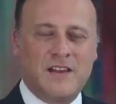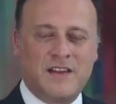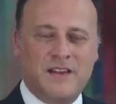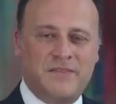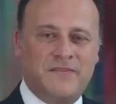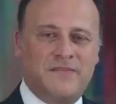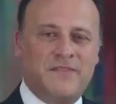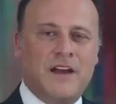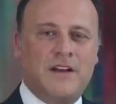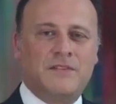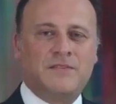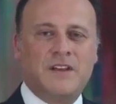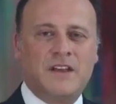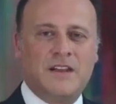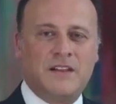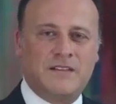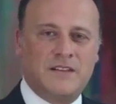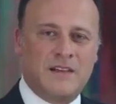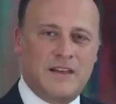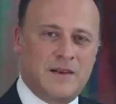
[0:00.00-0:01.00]
He
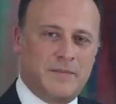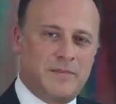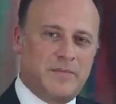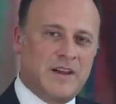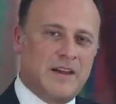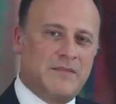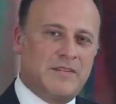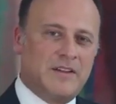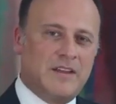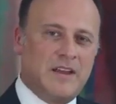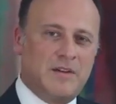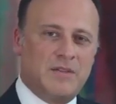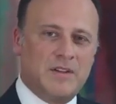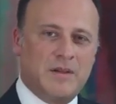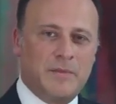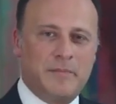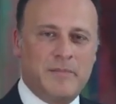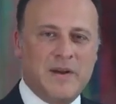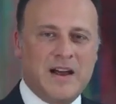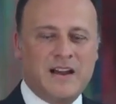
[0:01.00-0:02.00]
founded Private
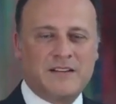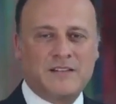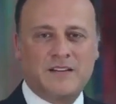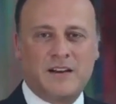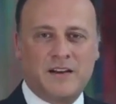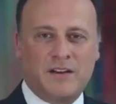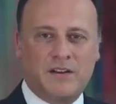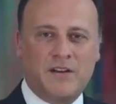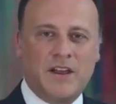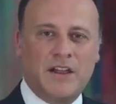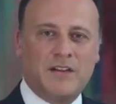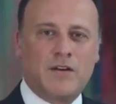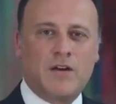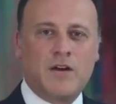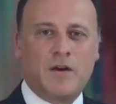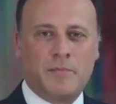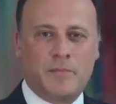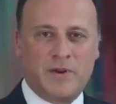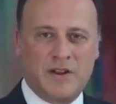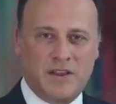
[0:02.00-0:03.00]
Equity Partner, a great
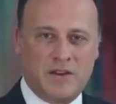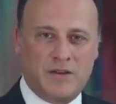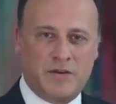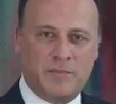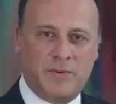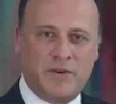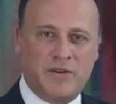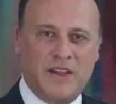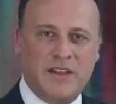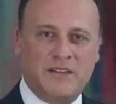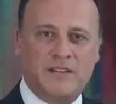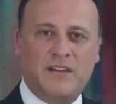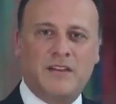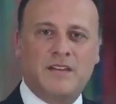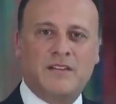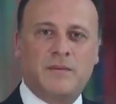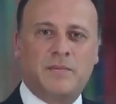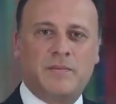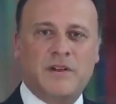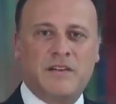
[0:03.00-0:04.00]
company operating
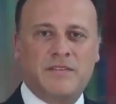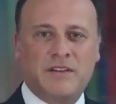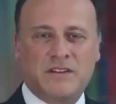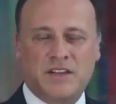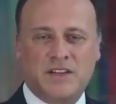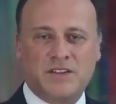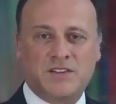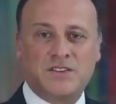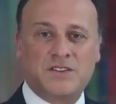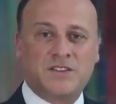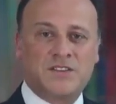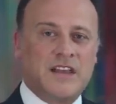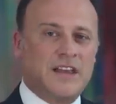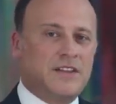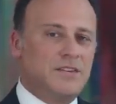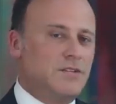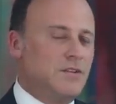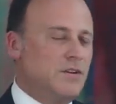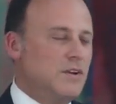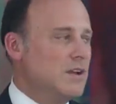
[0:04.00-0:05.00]
in the private equity
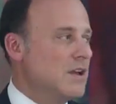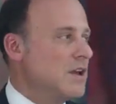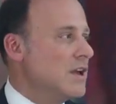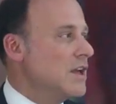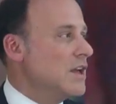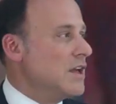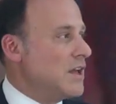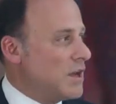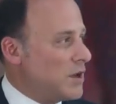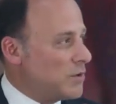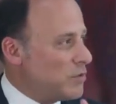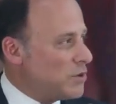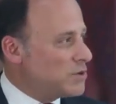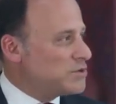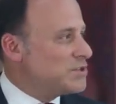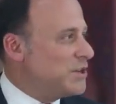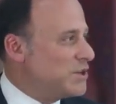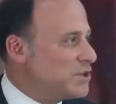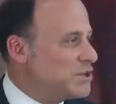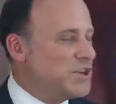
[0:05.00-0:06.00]
sector. He
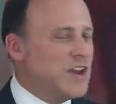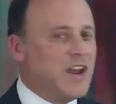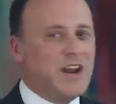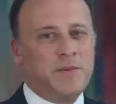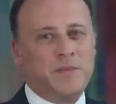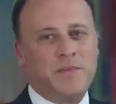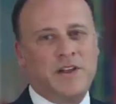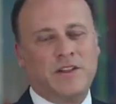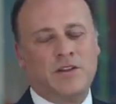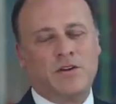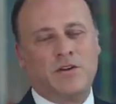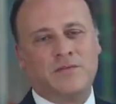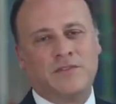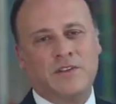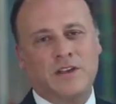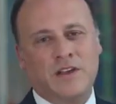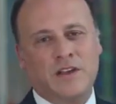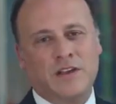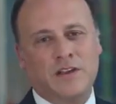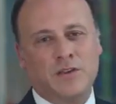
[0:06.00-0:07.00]
was the chairman of
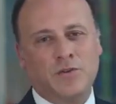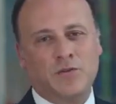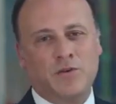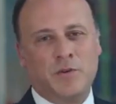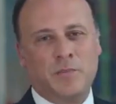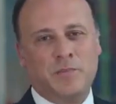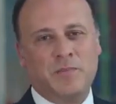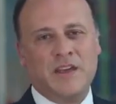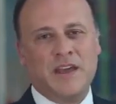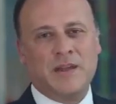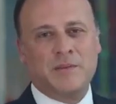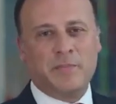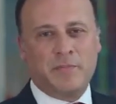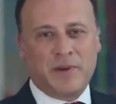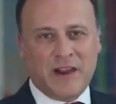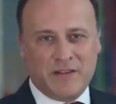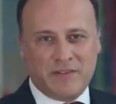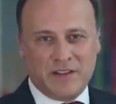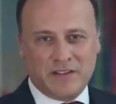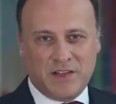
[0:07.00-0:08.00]
the European
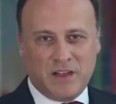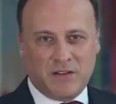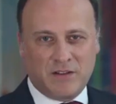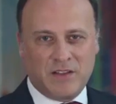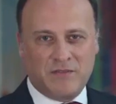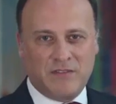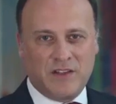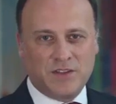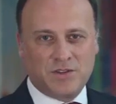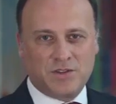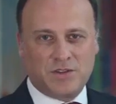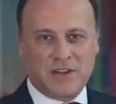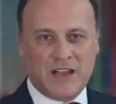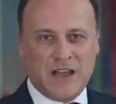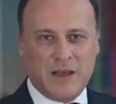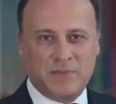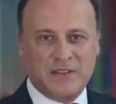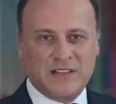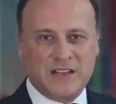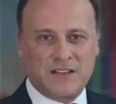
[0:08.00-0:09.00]
Private Equity Venture
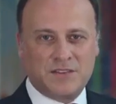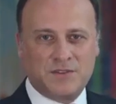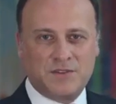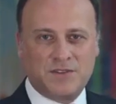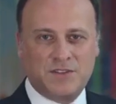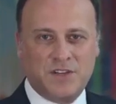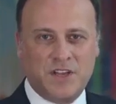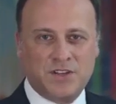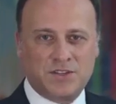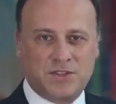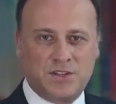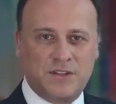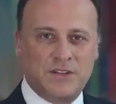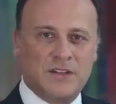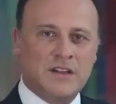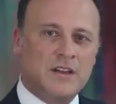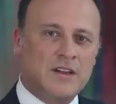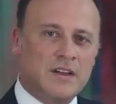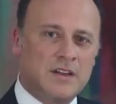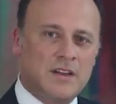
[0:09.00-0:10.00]
Capital
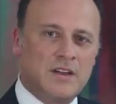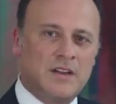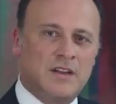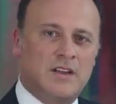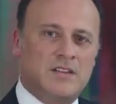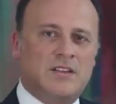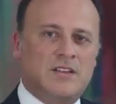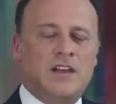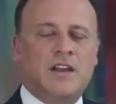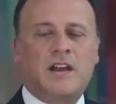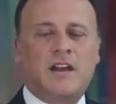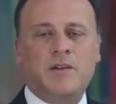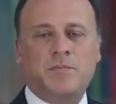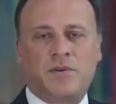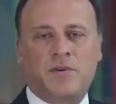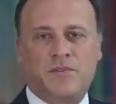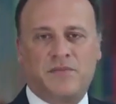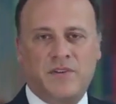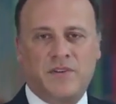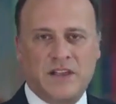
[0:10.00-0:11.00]
Association. He's a great
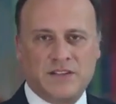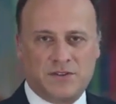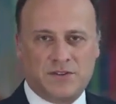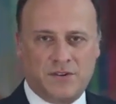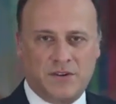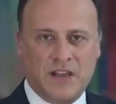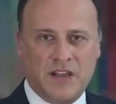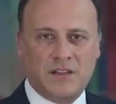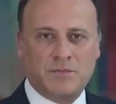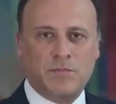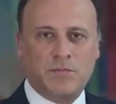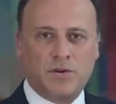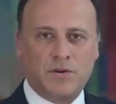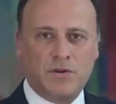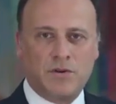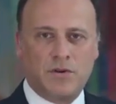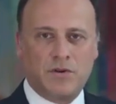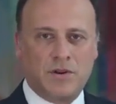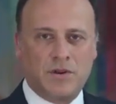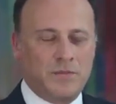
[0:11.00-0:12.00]
professor here at
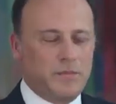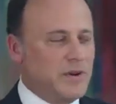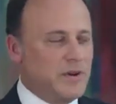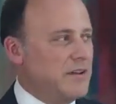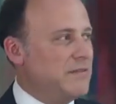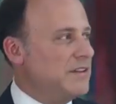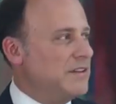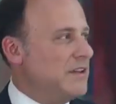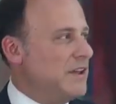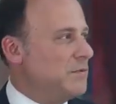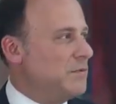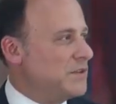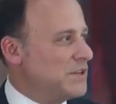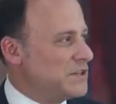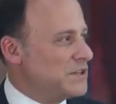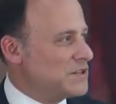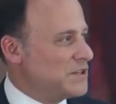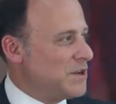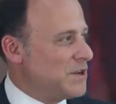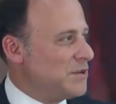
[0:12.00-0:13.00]
Bocconi on private
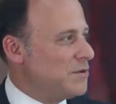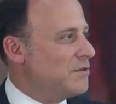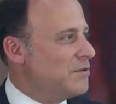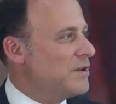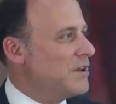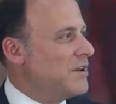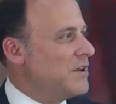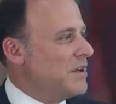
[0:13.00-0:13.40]
equity. So,